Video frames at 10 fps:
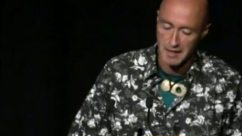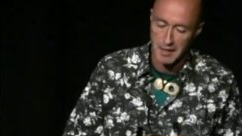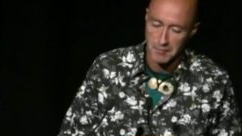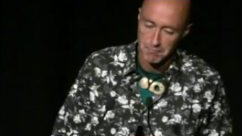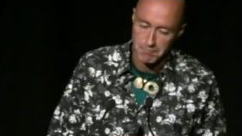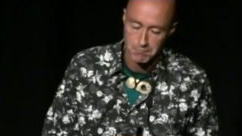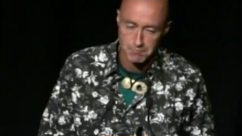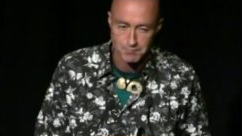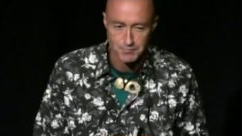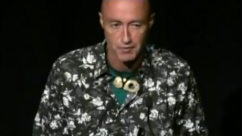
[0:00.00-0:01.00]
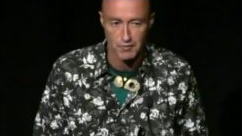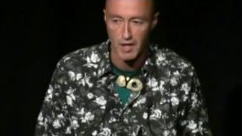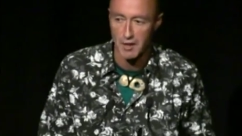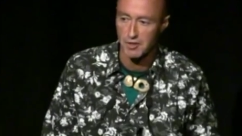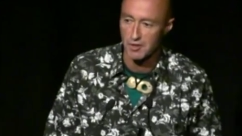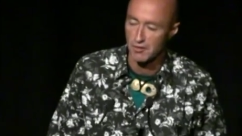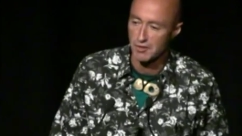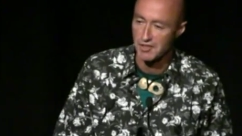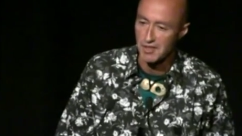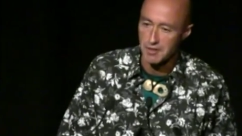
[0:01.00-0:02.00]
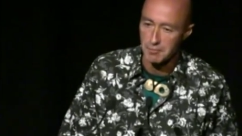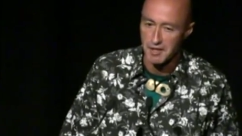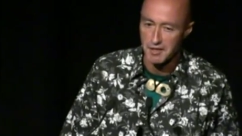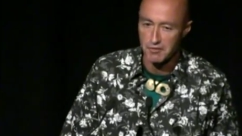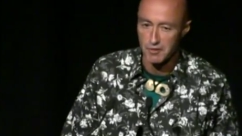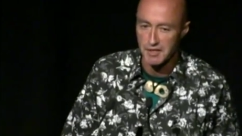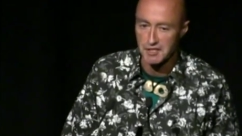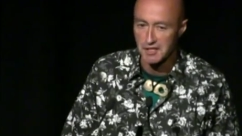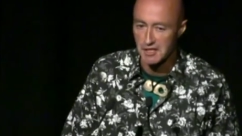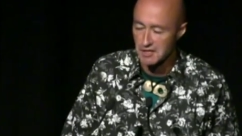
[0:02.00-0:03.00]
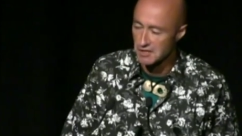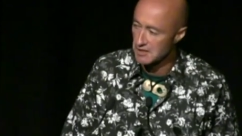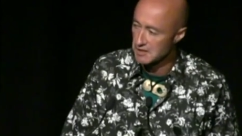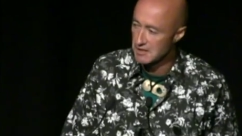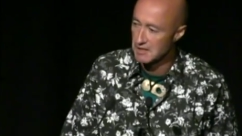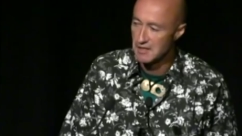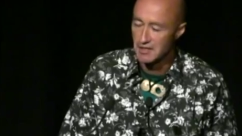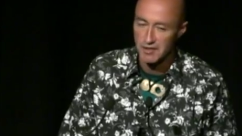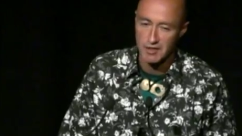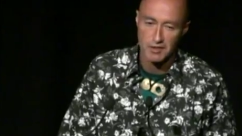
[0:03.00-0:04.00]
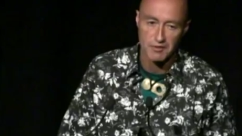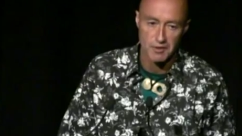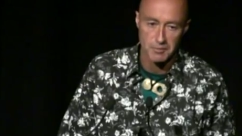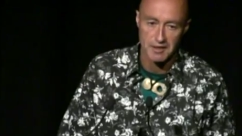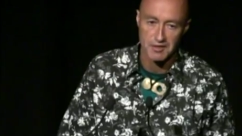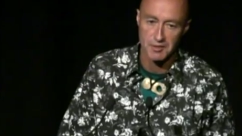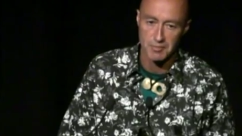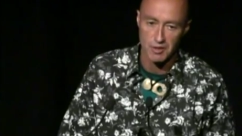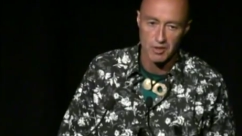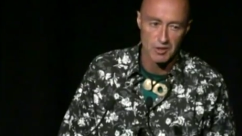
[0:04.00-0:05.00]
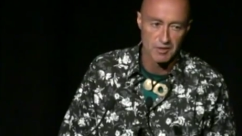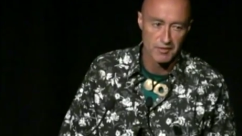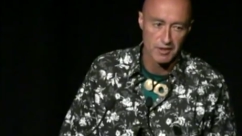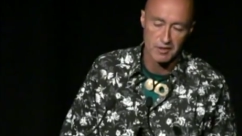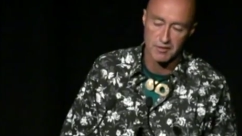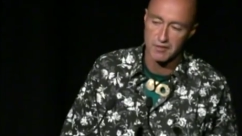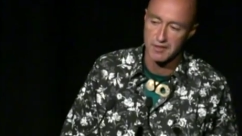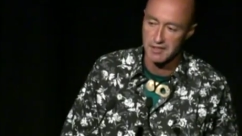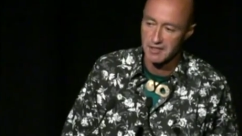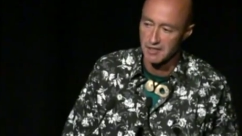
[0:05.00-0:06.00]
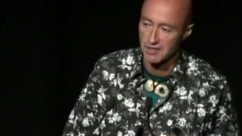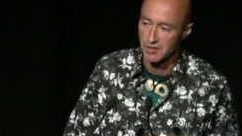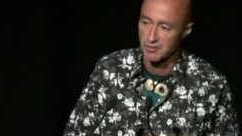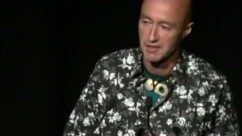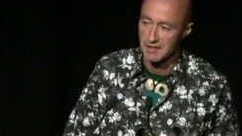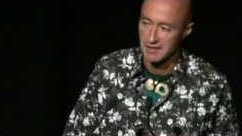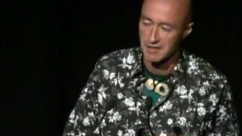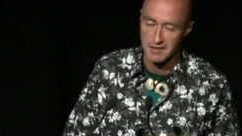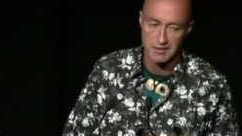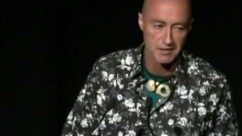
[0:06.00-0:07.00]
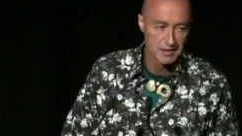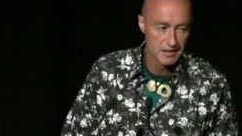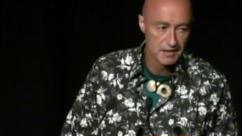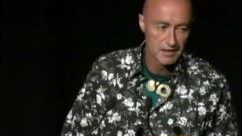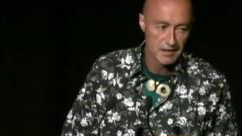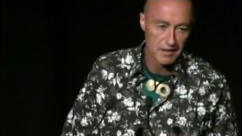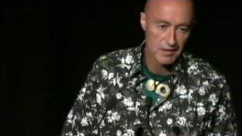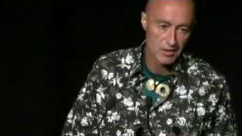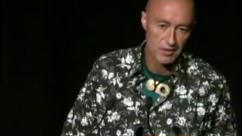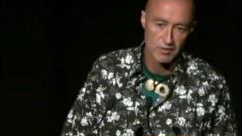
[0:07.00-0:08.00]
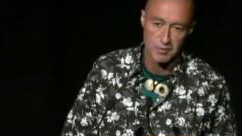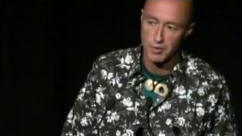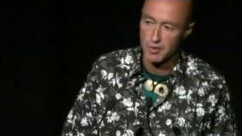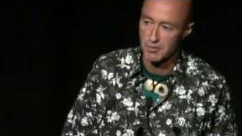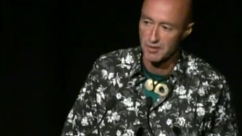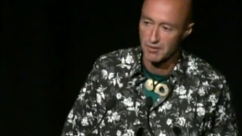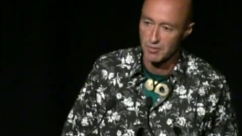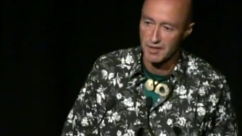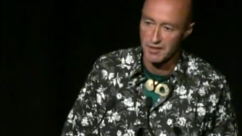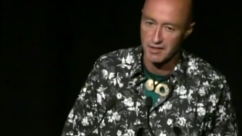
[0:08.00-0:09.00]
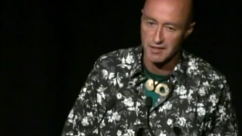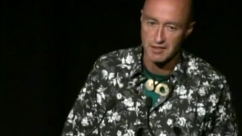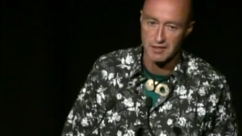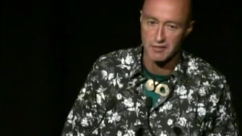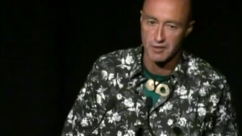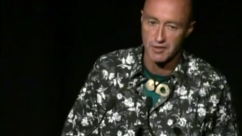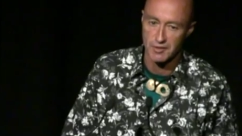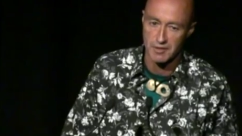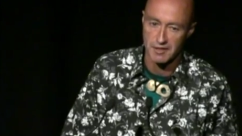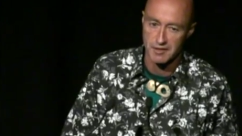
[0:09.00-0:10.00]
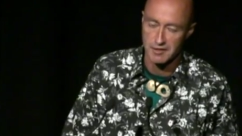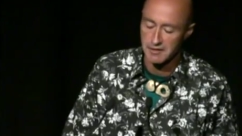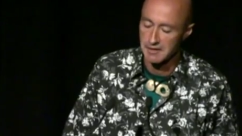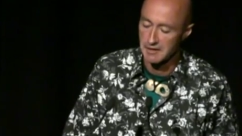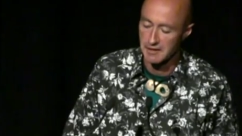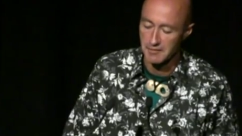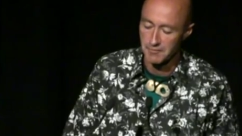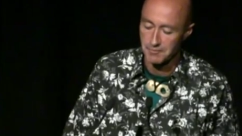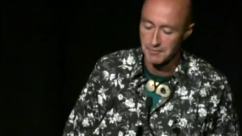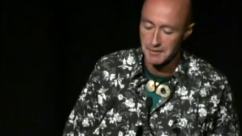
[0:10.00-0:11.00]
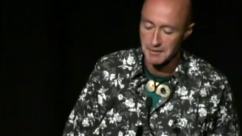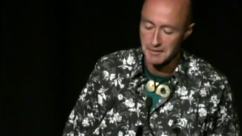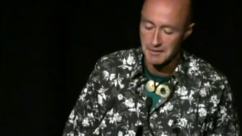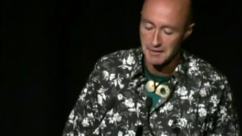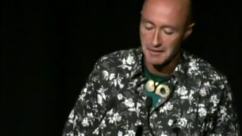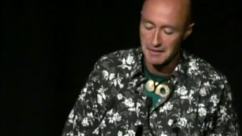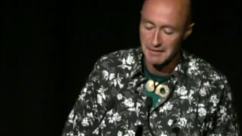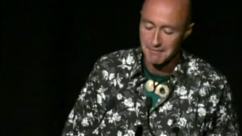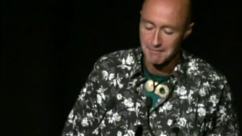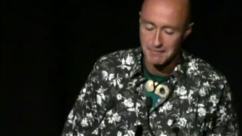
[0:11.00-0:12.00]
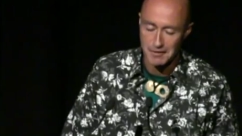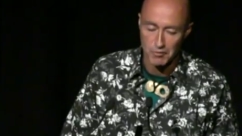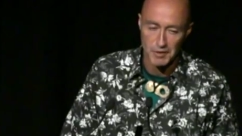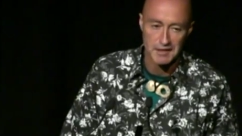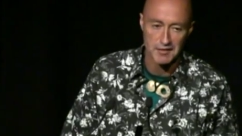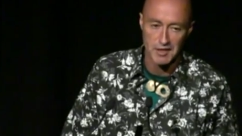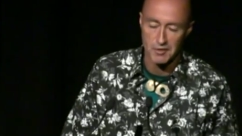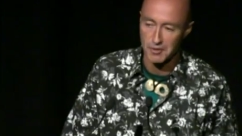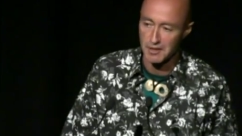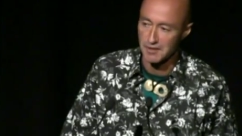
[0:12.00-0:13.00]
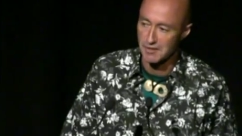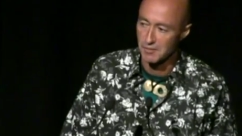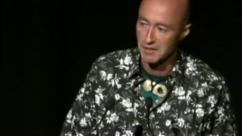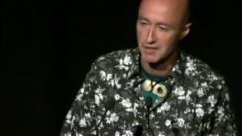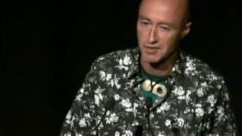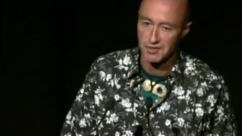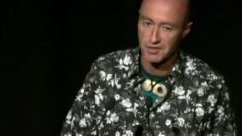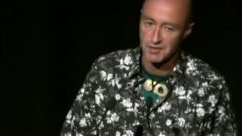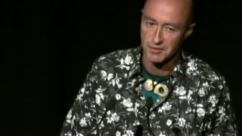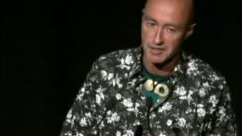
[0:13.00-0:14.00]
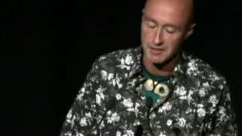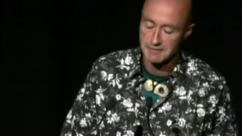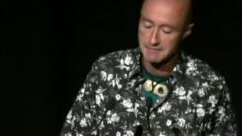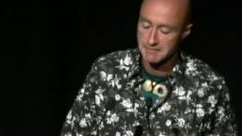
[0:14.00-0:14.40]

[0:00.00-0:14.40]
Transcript: um, environment of receiving money for education. They're looking for a place to belong, they're looking for their kin to reconnect, and they're looking for a purpose of why they're actually living on this planet. And um, if we get that right, then we get New Zealand right.